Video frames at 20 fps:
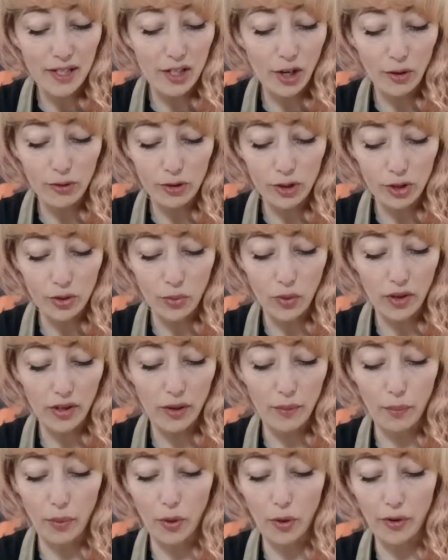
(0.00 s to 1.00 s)
don't just want a
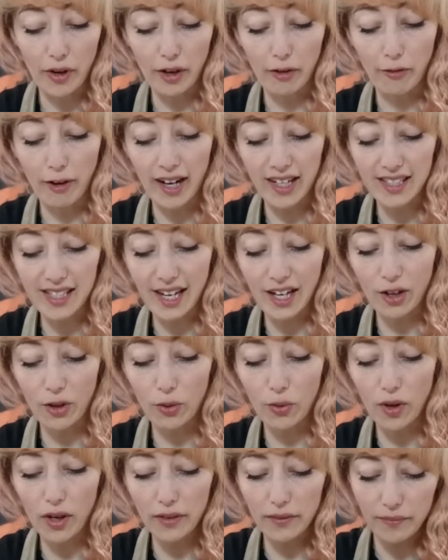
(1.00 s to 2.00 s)
boring rectangle
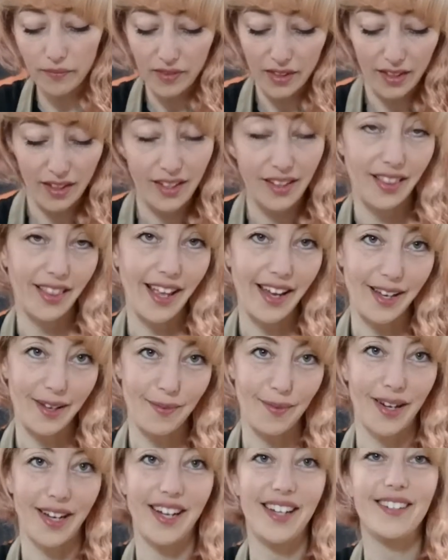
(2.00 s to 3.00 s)
one, like
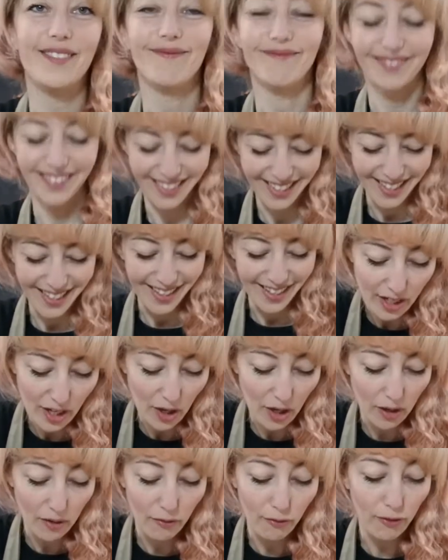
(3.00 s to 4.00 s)
mine, you
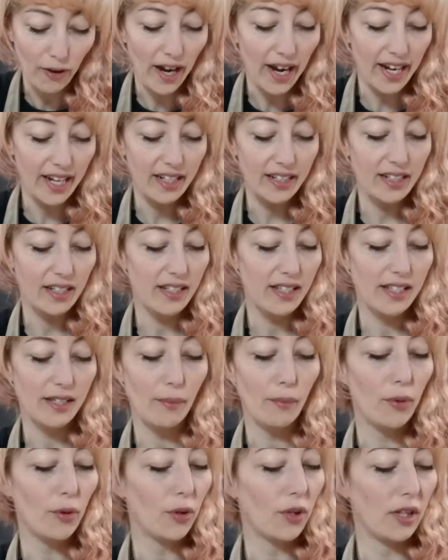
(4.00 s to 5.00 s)
can find
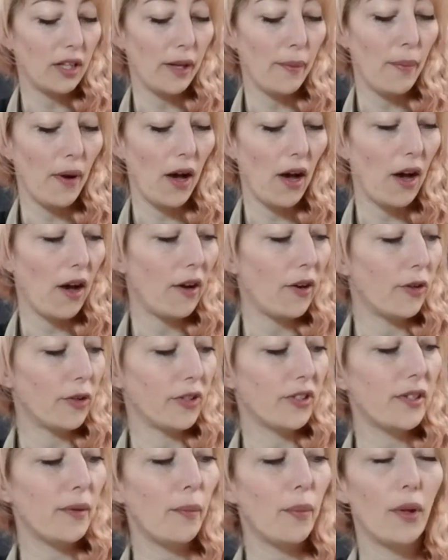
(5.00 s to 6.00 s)
simple clip art or
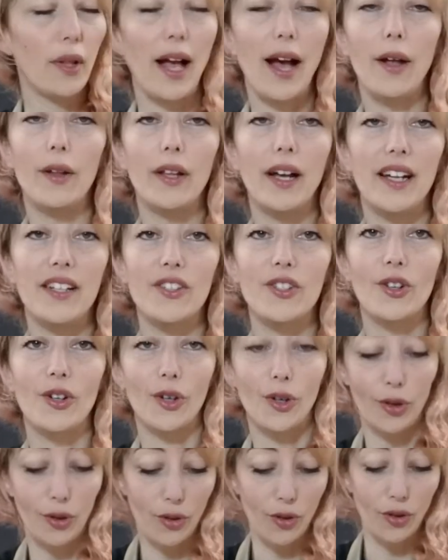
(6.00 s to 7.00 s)
simple outlines on
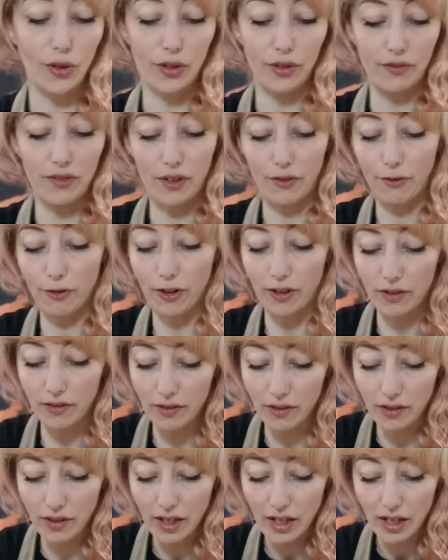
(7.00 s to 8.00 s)
Google of different
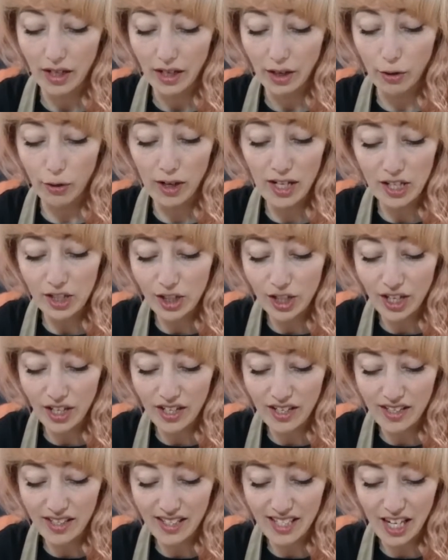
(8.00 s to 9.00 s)

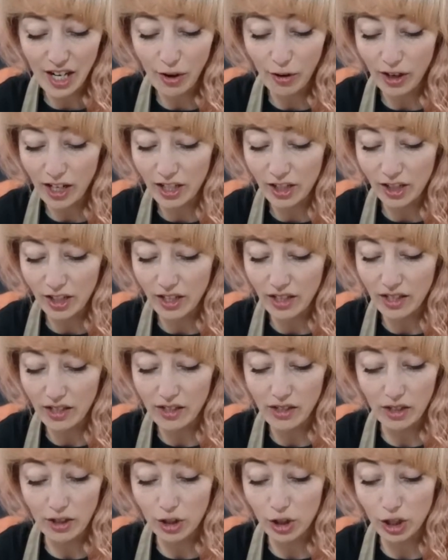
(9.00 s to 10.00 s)
creatures, sea
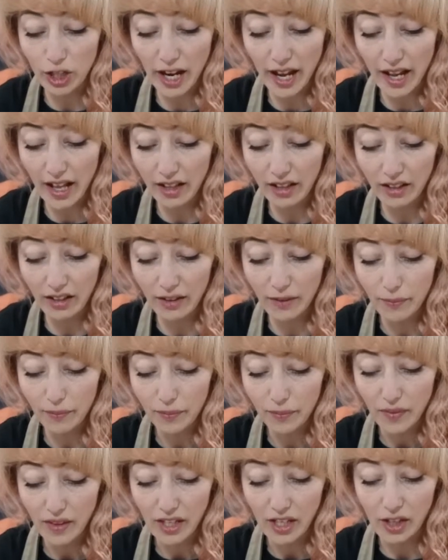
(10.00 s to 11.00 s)
creatures, a shell.
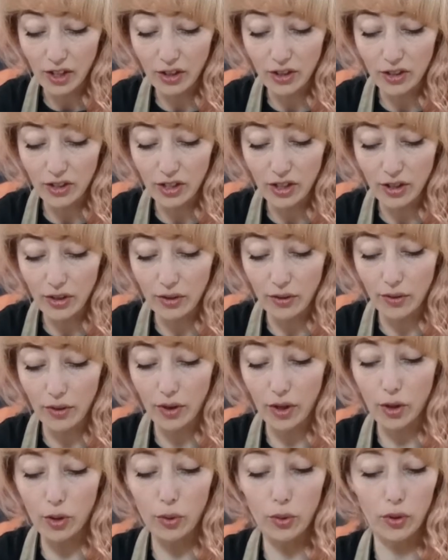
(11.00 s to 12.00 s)
You could do
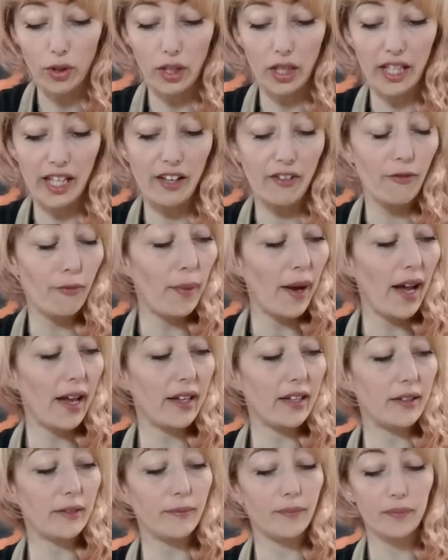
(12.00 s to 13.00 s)
a cool leaf
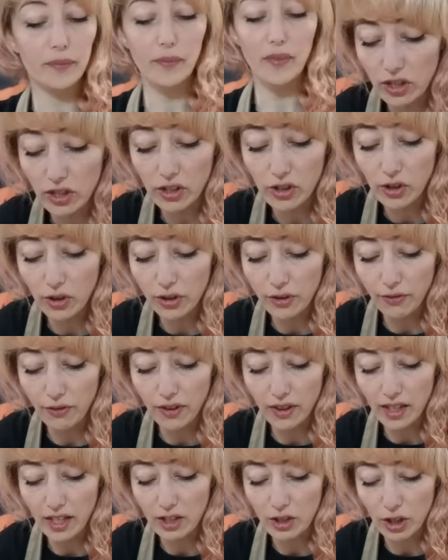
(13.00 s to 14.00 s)
pattern. There's all
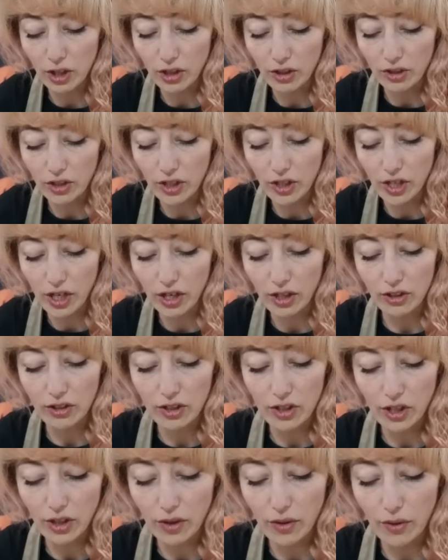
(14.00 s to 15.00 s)
different things you could do. You could
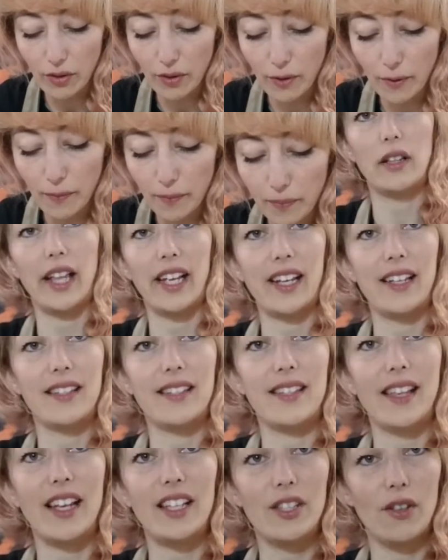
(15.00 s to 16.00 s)
do like a
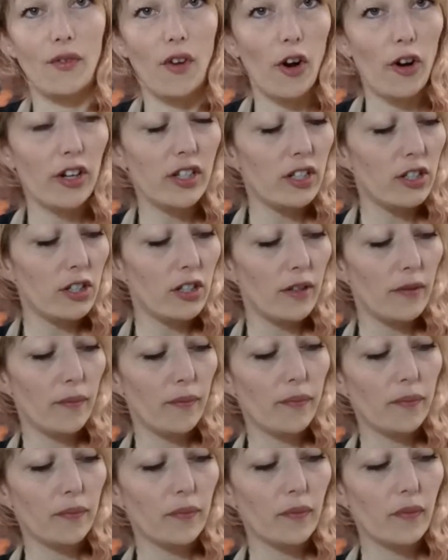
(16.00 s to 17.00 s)
slice of orange,
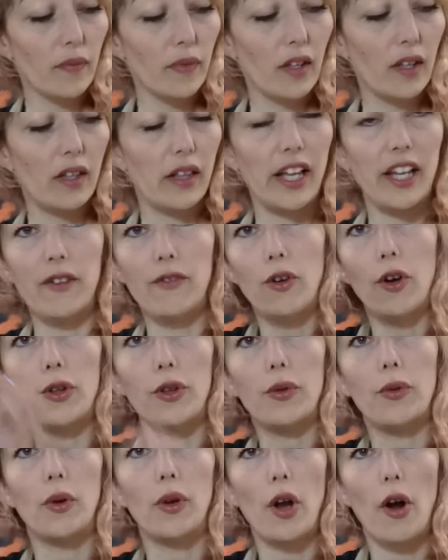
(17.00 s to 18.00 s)
like you cut
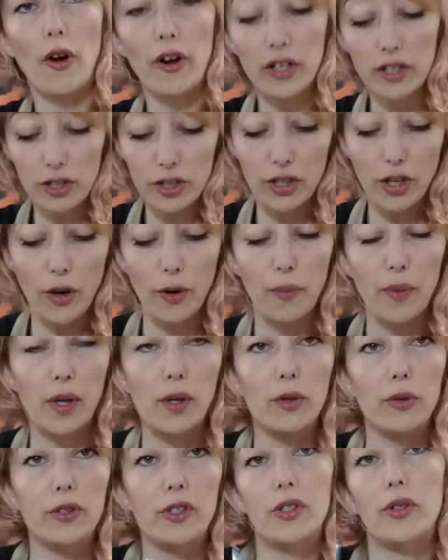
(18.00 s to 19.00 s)
through an orange, so it'd be
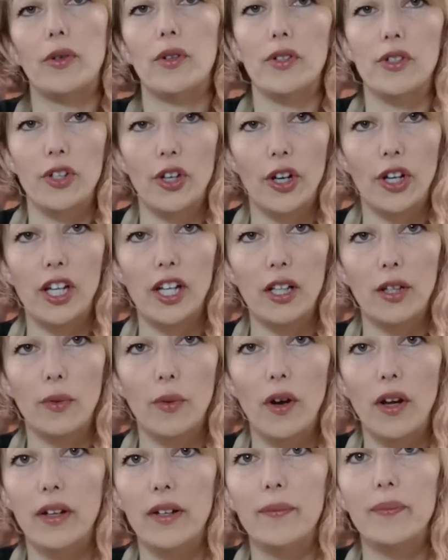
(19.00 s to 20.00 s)
cool to do a circular
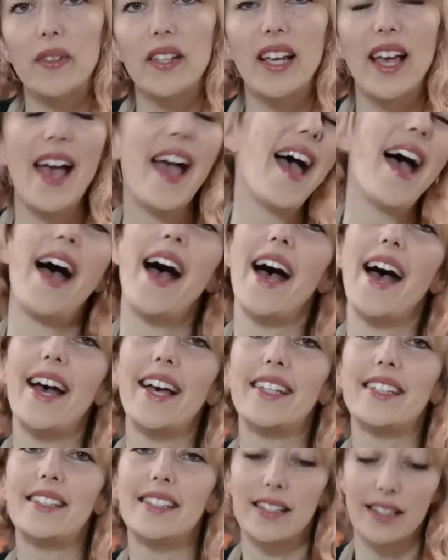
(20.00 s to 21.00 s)
one
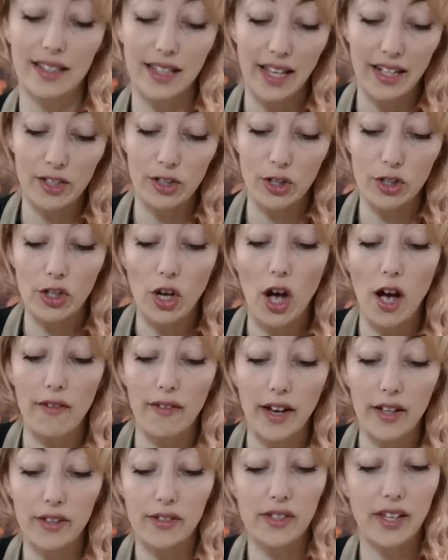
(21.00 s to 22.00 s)
and then just carve
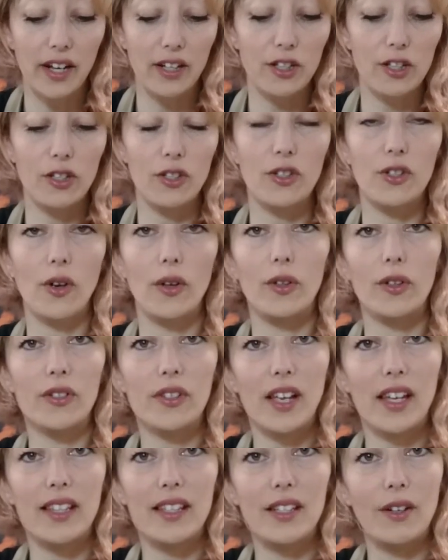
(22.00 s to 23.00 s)
out the sections so it looks
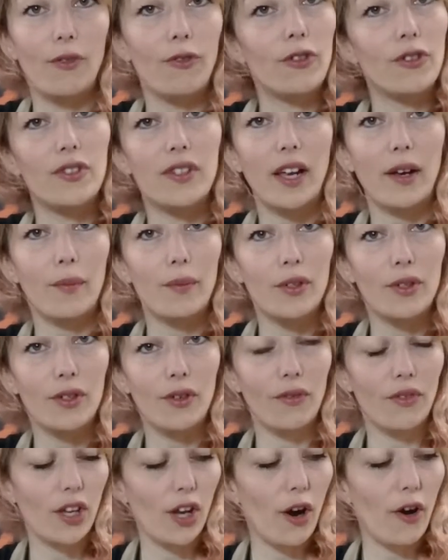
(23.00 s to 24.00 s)
like the different segments
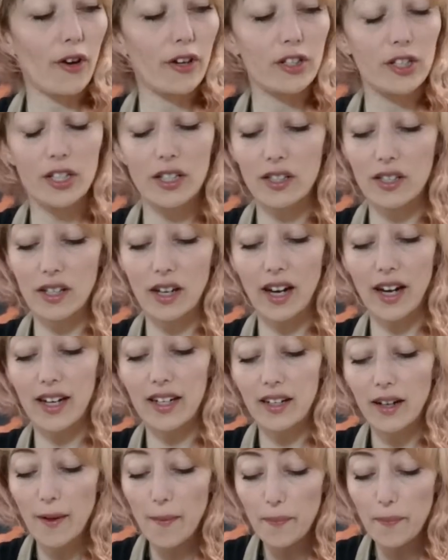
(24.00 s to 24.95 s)
of the orange inside.